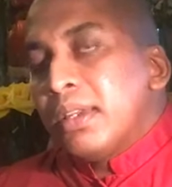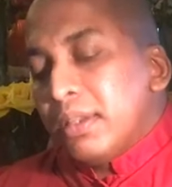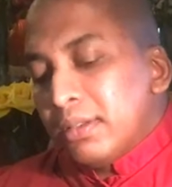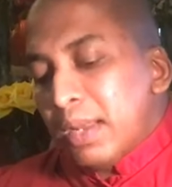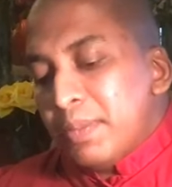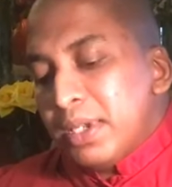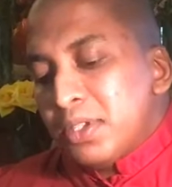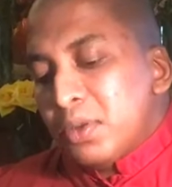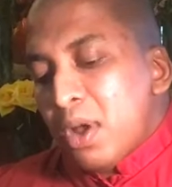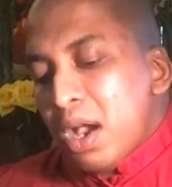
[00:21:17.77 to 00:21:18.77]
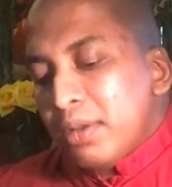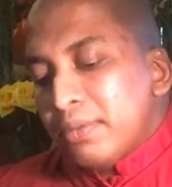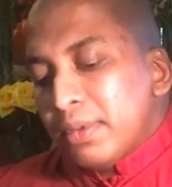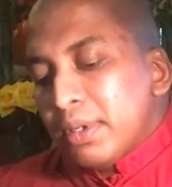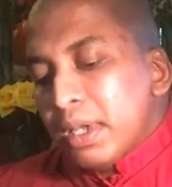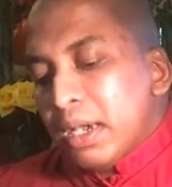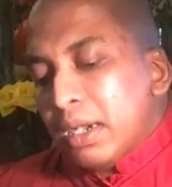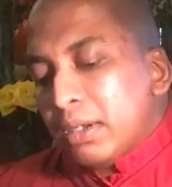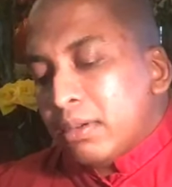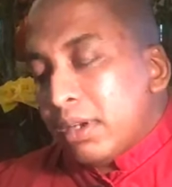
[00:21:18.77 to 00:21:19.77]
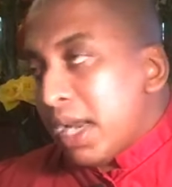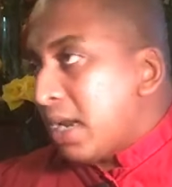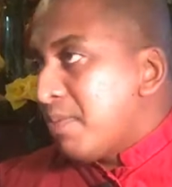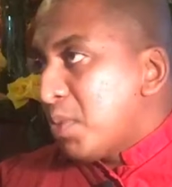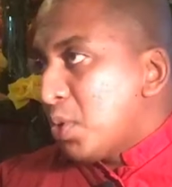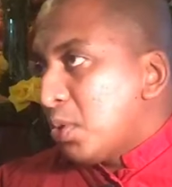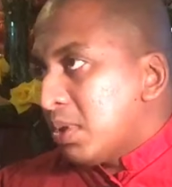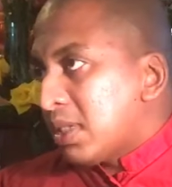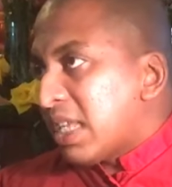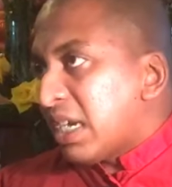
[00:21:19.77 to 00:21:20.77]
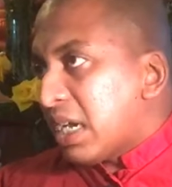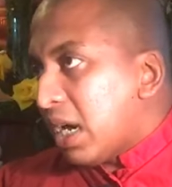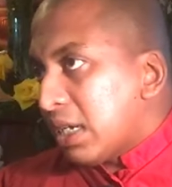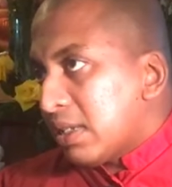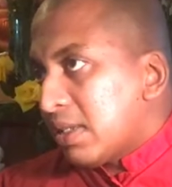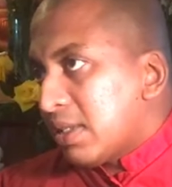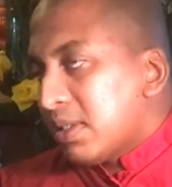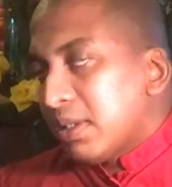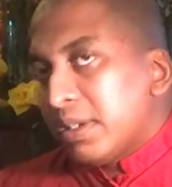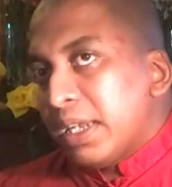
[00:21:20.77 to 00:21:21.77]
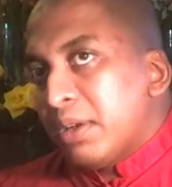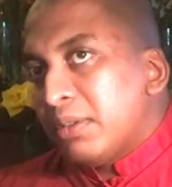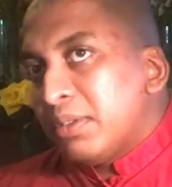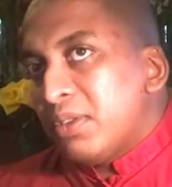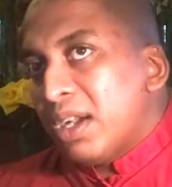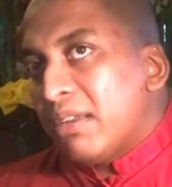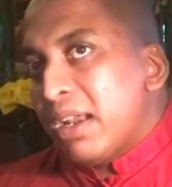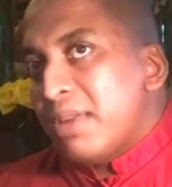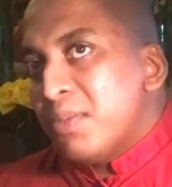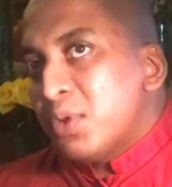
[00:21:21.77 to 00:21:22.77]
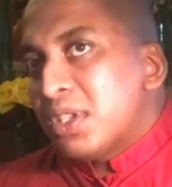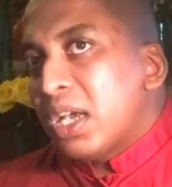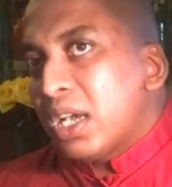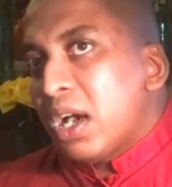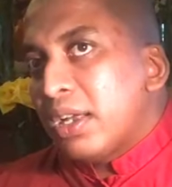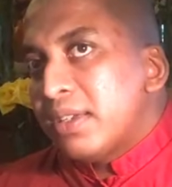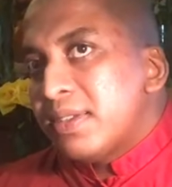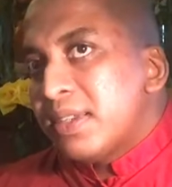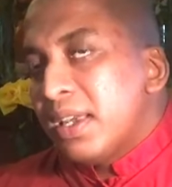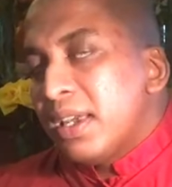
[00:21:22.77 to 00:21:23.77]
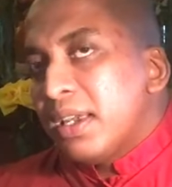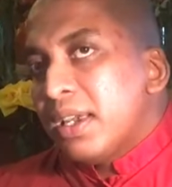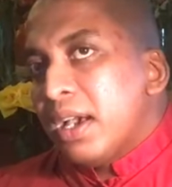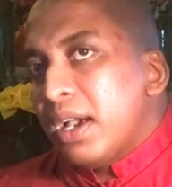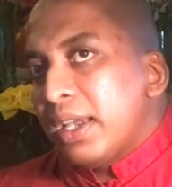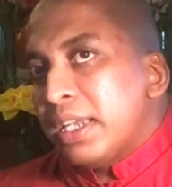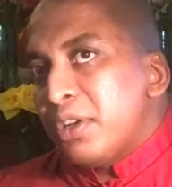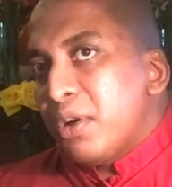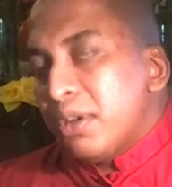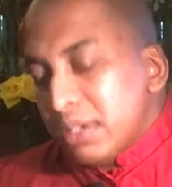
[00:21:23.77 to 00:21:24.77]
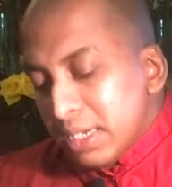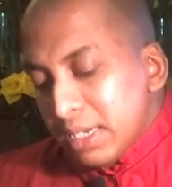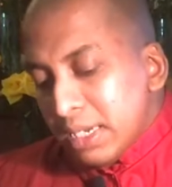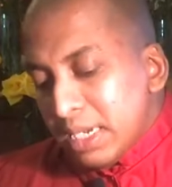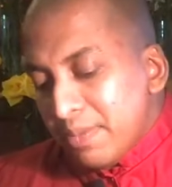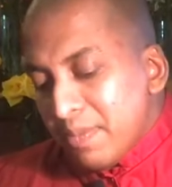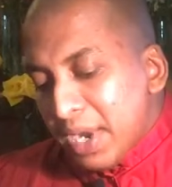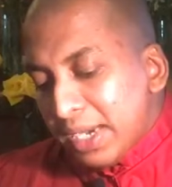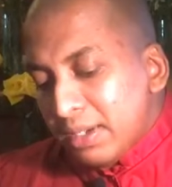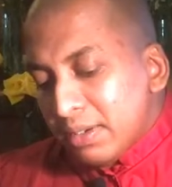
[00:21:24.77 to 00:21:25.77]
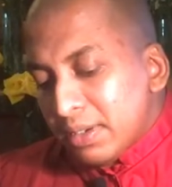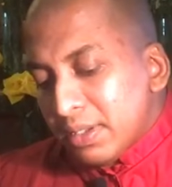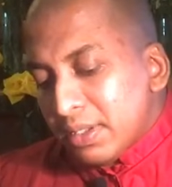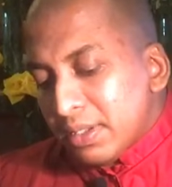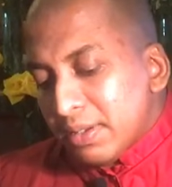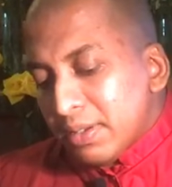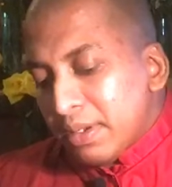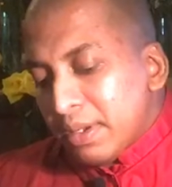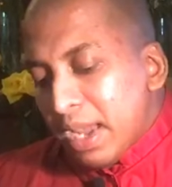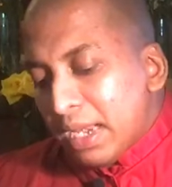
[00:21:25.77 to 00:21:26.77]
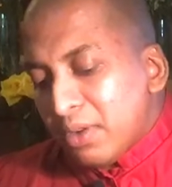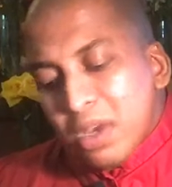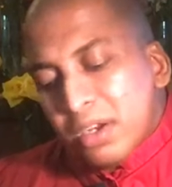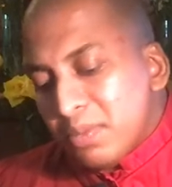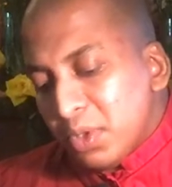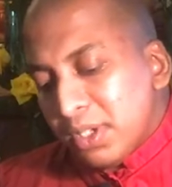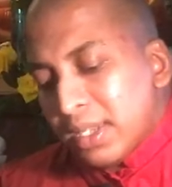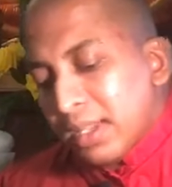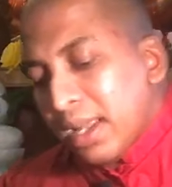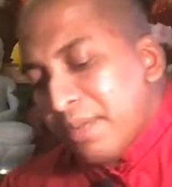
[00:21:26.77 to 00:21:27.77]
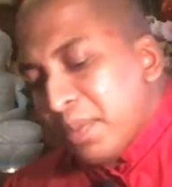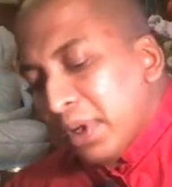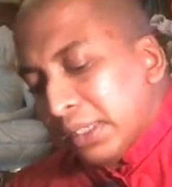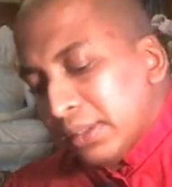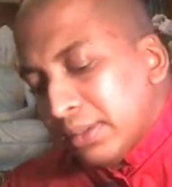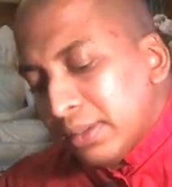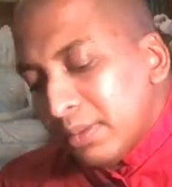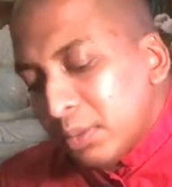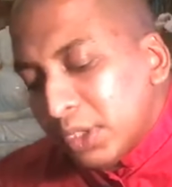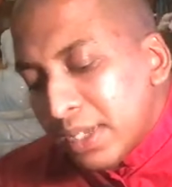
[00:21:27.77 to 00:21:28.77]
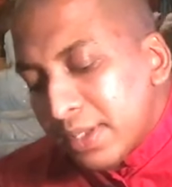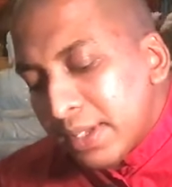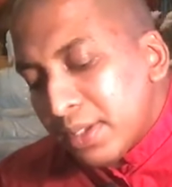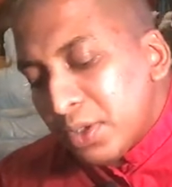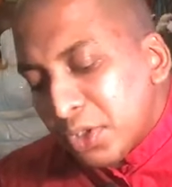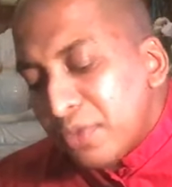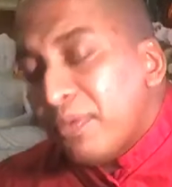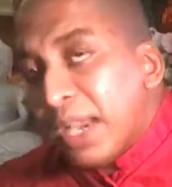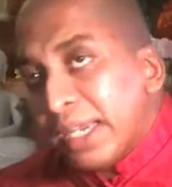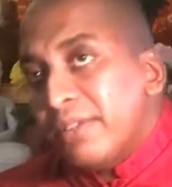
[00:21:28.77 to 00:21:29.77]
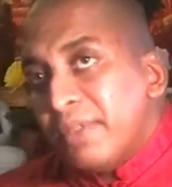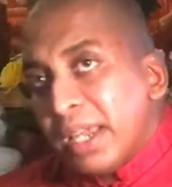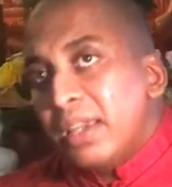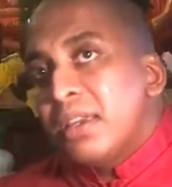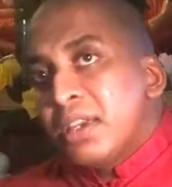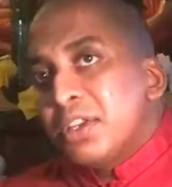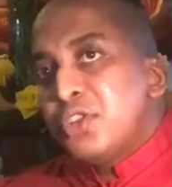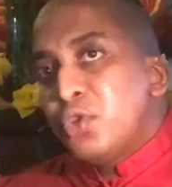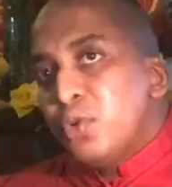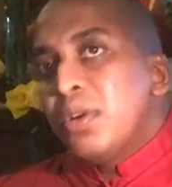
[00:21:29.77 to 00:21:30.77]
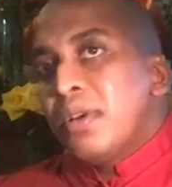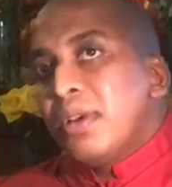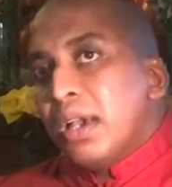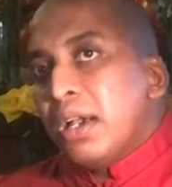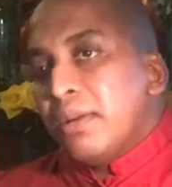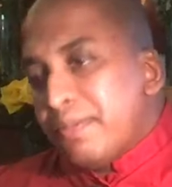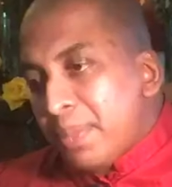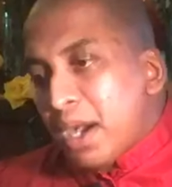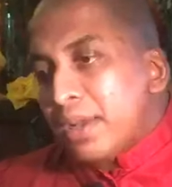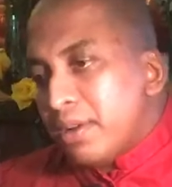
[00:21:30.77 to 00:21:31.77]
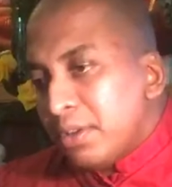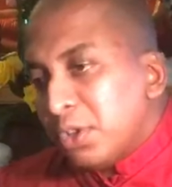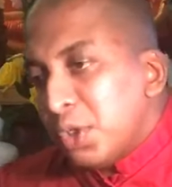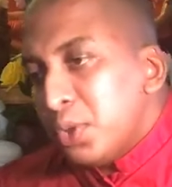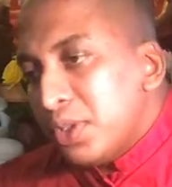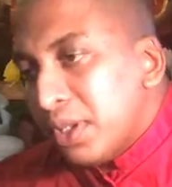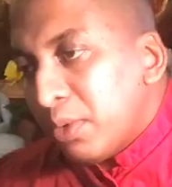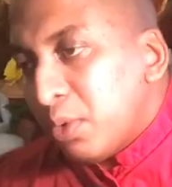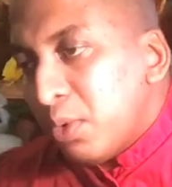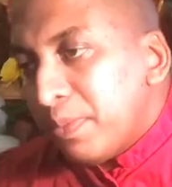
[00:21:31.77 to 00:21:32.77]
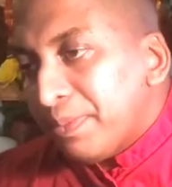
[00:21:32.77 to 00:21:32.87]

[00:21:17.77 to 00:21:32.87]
That means you are creating more sankharas. You know, you are creating more sankharas in your deep mind, and you are not a Buddhist at that point. Buddha says you should find a way to pardon to those who